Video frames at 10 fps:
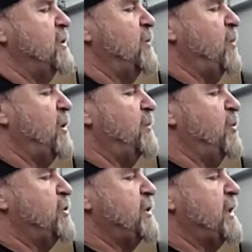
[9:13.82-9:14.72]
So you
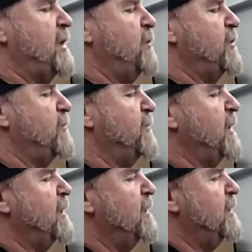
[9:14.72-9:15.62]
push it in with your
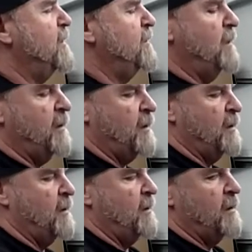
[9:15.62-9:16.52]
finger.
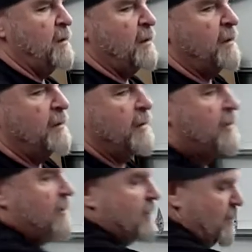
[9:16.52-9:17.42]
And
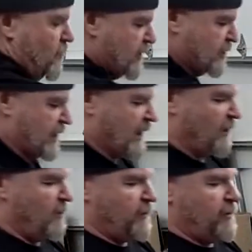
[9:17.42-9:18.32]
then you want to check
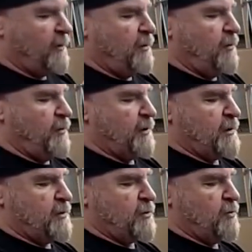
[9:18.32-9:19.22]
it with
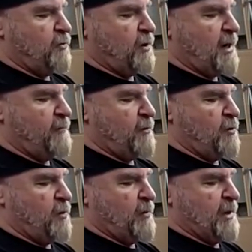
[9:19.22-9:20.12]
a screwdriver.
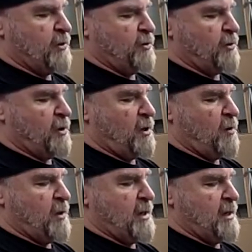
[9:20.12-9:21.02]
You want to make sure it's all
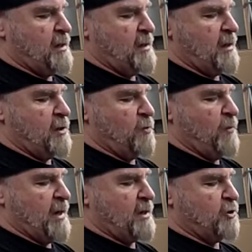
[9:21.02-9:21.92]
the way in, and you
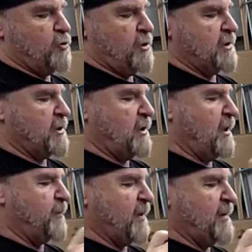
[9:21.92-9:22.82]
make sure it's
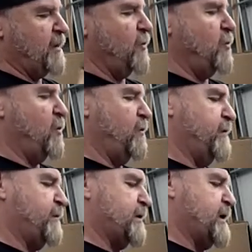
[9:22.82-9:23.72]
clipped in the groove.
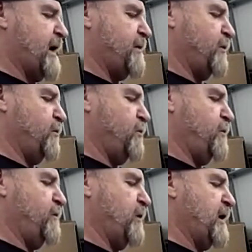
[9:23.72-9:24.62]
If it's not in the
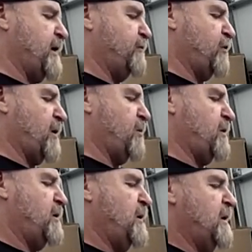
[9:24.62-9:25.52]
groove, you're going to have
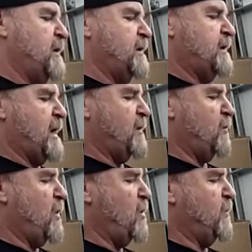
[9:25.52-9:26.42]
trouble down
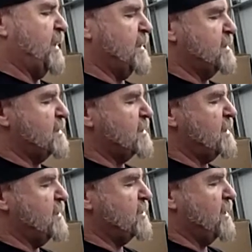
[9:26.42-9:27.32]
the road because the
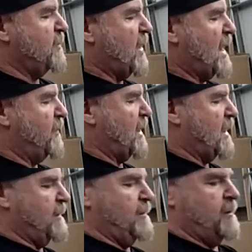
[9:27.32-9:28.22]
seal is going to pop
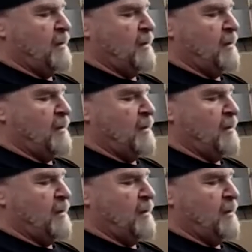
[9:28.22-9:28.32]
out.